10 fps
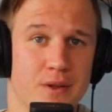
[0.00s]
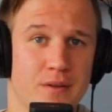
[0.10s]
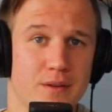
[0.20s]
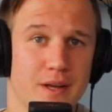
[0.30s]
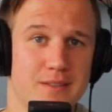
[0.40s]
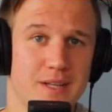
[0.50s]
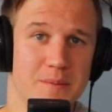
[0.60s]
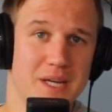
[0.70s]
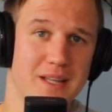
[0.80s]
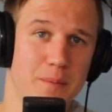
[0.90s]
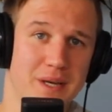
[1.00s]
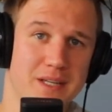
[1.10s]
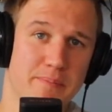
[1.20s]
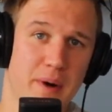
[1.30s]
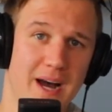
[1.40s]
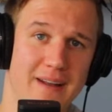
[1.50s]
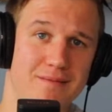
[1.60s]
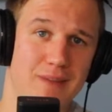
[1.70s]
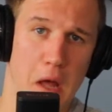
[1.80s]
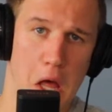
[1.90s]
That seemed to get the biggest bite,
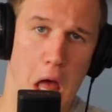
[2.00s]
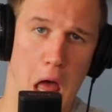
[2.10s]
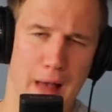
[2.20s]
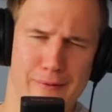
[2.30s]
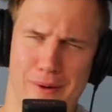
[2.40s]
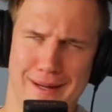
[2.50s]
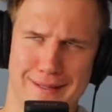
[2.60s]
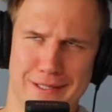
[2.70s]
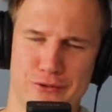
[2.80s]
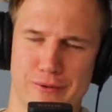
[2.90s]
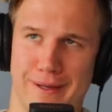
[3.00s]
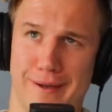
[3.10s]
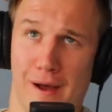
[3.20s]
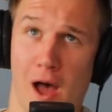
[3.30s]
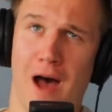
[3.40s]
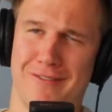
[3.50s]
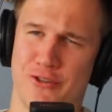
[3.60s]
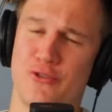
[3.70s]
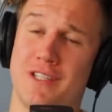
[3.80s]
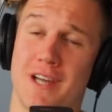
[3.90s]
quite literally. After
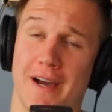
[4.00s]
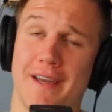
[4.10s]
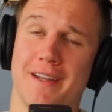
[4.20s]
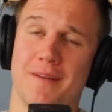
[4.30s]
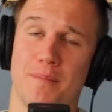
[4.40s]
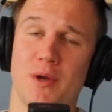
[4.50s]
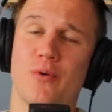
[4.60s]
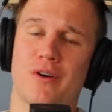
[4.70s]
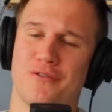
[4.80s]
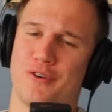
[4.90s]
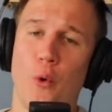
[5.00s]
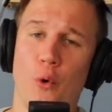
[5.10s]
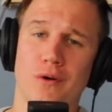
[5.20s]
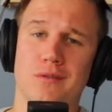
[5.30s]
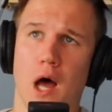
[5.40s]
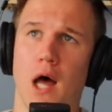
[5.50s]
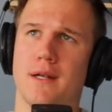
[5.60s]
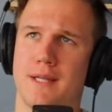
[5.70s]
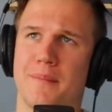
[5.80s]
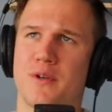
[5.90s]
you dunk it in milk, of course.
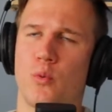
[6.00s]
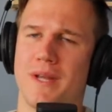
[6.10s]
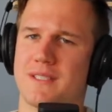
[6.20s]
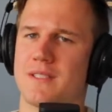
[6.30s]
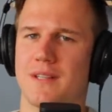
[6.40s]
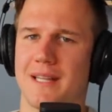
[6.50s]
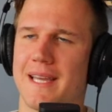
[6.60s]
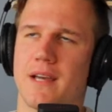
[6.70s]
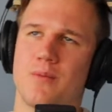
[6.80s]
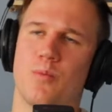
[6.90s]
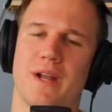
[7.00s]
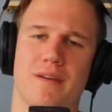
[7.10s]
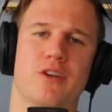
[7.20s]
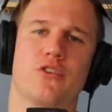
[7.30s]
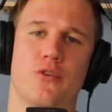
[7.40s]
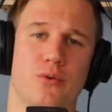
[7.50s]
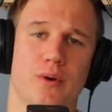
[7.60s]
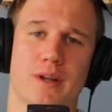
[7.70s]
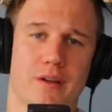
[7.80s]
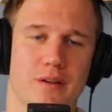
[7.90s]
Dip, twist, lick, whatever you do.